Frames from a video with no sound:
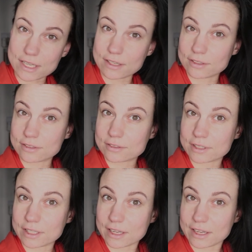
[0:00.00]
I don't know,
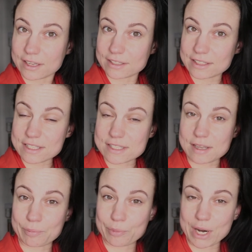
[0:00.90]
like, it needs
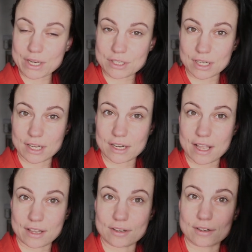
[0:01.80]
some brushing, and
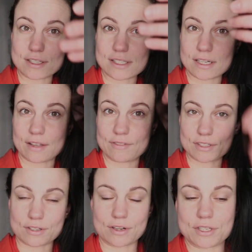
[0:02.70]
I don't know, I still have the
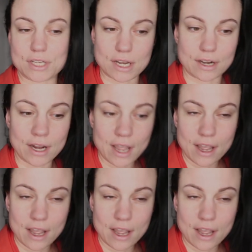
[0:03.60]
scrunchie here.